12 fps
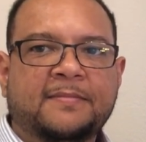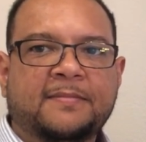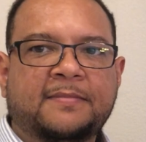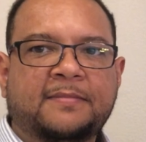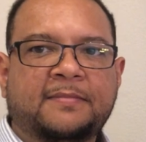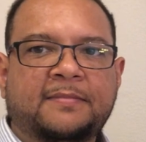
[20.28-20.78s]

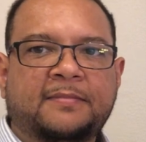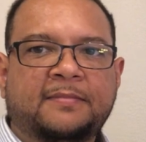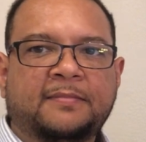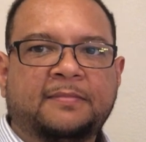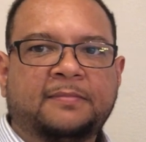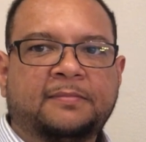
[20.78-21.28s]

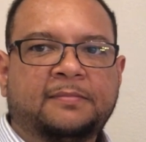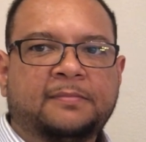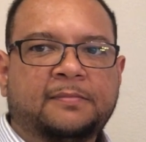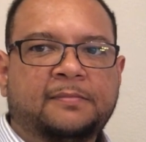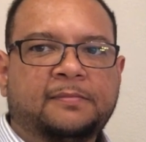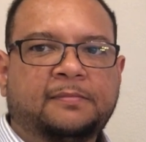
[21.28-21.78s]

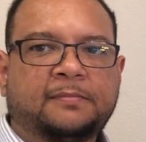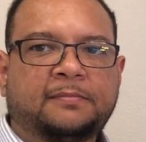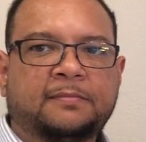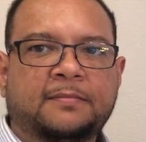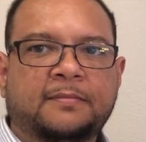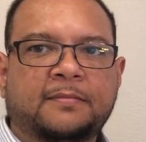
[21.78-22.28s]

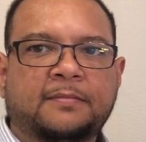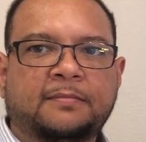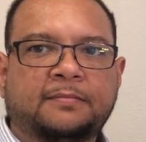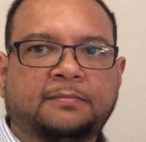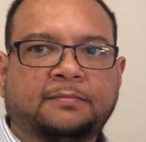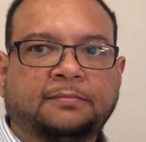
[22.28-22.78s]

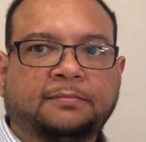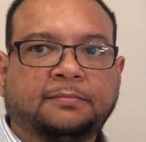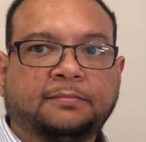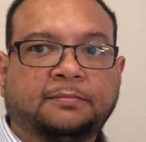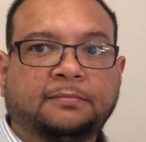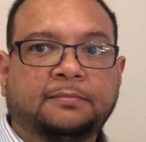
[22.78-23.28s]

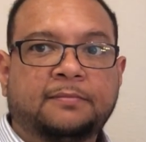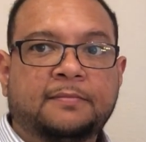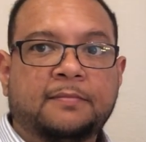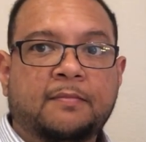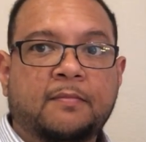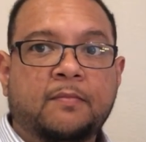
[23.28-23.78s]

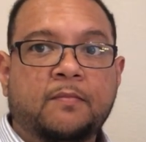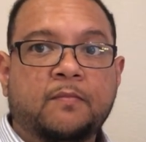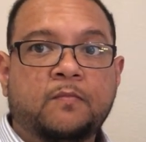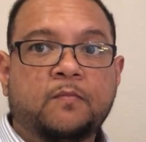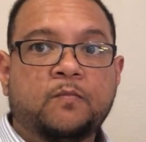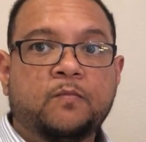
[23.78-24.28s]

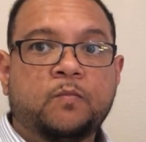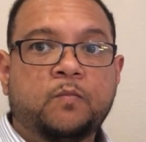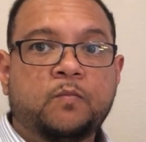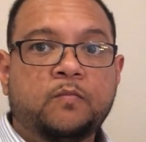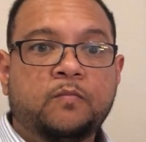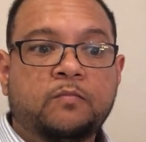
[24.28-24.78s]

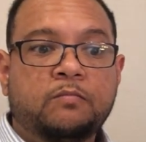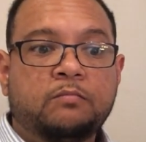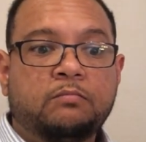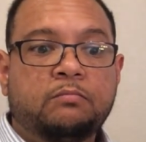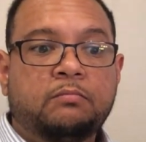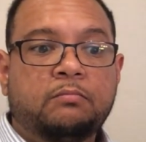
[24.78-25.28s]

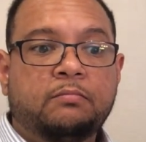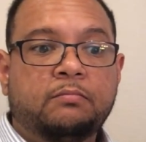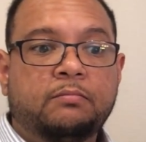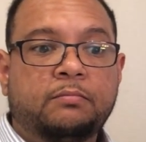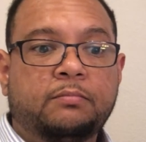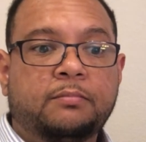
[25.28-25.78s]

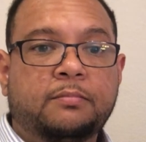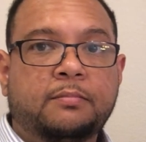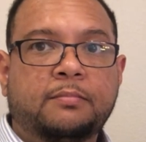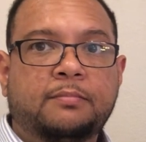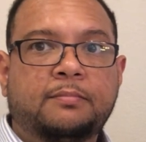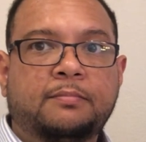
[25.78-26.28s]

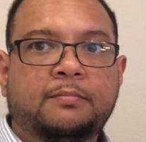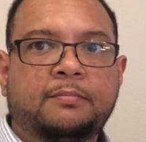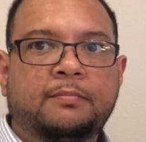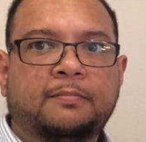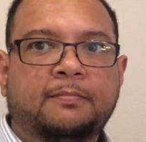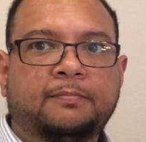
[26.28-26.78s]

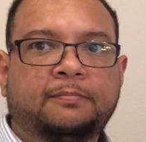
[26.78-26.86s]
The person shown says nothing.